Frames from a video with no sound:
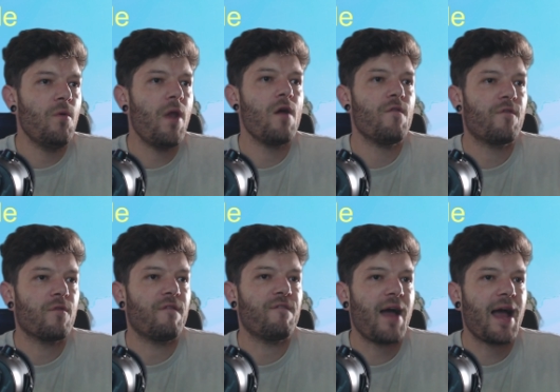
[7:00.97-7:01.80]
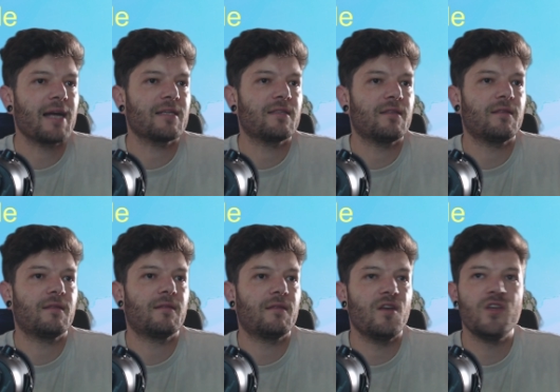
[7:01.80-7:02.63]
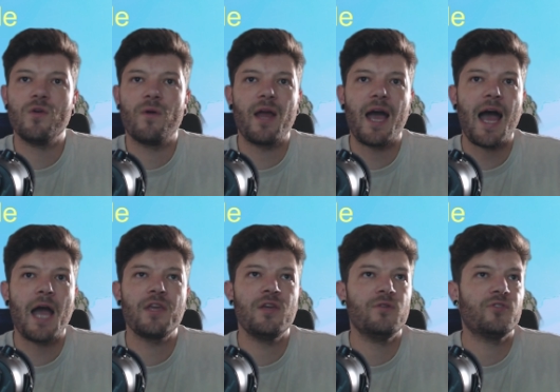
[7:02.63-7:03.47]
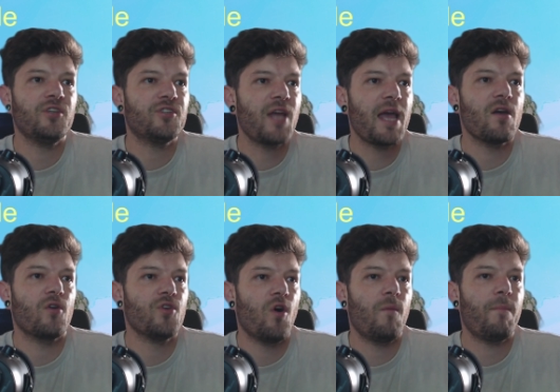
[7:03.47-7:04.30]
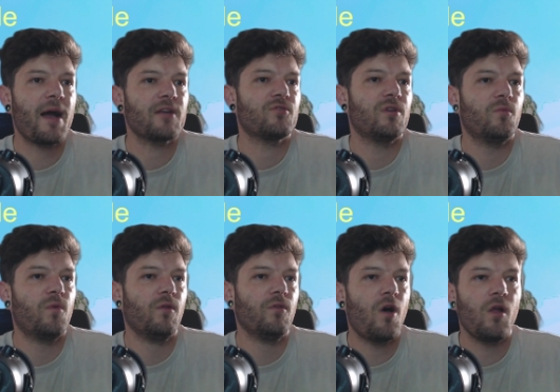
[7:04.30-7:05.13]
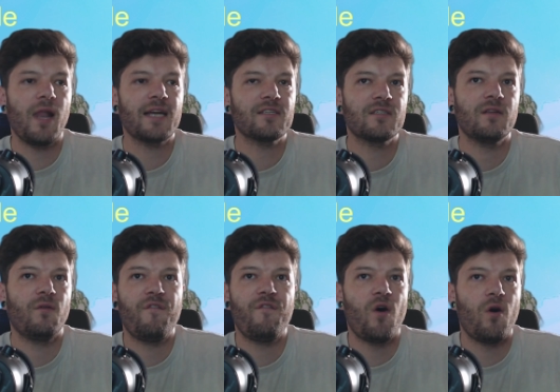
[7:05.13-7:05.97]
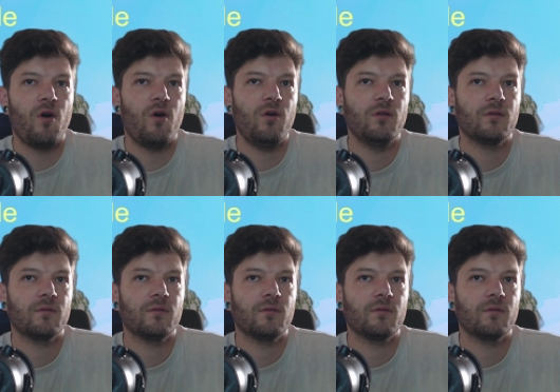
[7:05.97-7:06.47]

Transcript: know for a fact that you're on a high usage day or your battery will not last till four,